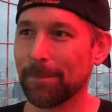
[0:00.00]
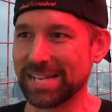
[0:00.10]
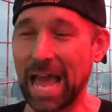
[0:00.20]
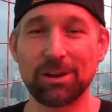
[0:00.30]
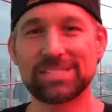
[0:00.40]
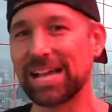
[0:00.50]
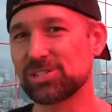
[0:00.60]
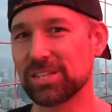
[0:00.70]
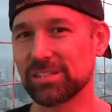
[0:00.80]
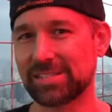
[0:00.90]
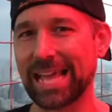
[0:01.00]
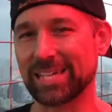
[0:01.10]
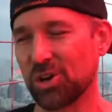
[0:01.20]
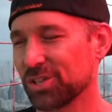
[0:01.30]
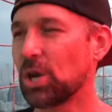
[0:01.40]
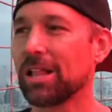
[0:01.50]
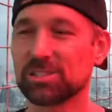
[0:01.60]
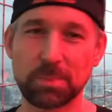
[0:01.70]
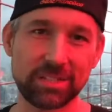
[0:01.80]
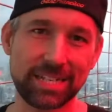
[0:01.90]
but now it's actually the second or
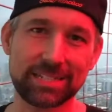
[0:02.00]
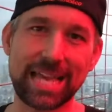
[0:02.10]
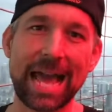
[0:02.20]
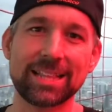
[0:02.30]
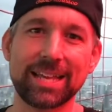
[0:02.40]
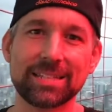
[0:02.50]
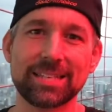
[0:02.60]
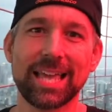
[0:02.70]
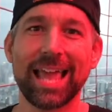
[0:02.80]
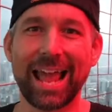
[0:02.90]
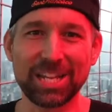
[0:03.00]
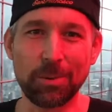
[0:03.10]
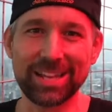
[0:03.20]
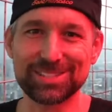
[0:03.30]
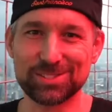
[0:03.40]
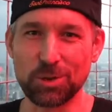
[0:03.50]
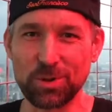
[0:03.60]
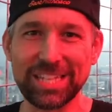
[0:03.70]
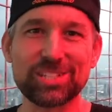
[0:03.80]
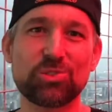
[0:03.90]
tallest building in Thailand. Anyways, the
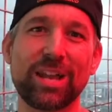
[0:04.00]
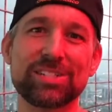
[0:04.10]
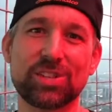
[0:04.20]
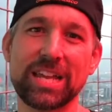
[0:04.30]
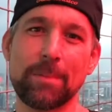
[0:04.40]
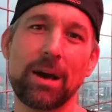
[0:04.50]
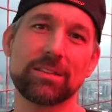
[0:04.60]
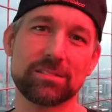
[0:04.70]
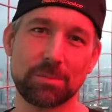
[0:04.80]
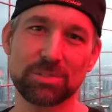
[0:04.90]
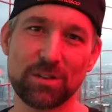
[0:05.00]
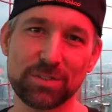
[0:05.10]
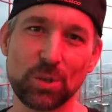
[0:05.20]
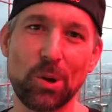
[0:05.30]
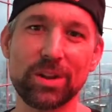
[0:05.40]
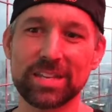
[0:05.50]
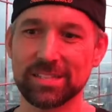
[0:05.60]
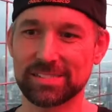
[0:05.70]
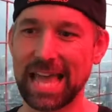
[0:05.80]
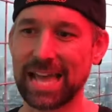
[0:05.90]
really strange thing about this observatory
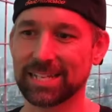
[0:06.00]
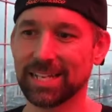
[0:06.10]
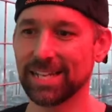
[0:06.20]
is that